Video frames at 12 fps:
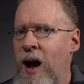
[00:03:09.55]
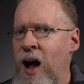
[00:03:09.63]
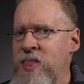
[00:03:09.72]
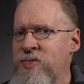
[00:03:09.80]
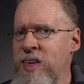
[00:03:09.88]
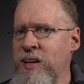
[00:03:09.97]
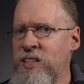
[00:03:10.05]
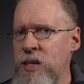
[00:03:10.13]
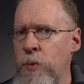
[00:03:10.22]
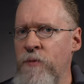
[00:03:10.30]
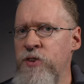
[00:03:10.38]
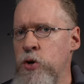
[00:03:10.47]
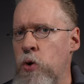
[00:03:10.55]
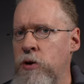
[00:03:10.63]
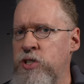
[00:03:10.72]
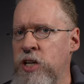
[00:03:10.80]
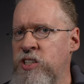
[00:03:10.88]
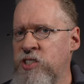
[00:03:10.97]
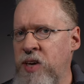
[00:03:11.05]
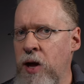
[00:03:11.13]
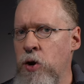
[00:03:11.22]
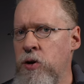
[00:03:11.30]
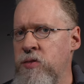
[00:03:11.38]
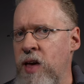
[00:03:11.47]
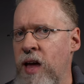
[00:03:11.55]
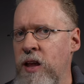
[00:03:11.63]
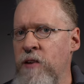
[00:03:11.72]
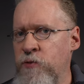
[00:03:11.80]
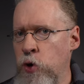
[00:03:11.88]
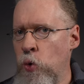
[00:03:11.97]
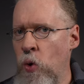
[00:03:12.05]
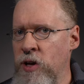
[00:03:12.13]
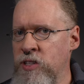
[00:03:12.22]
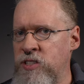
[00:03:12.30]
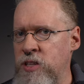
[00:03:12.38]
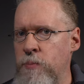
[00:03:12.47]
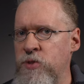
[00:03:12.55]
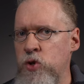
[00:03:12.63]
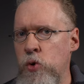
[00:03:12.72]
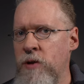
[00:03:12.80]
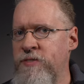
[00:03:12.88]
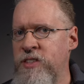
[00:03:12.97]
I think some of you are just scared that if there was some sort of